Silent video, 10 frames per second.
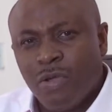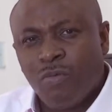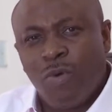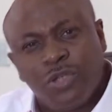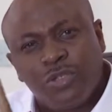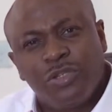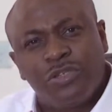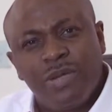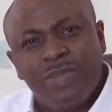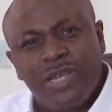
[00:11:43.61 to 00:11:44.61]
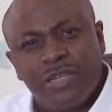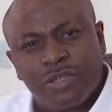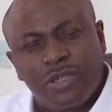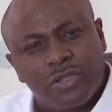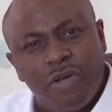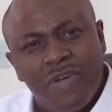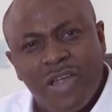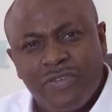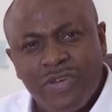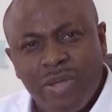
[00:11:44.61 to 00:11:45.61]
once you dream and discover
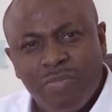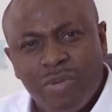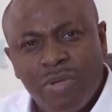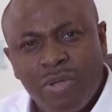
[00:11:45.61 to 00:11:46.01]
and dream,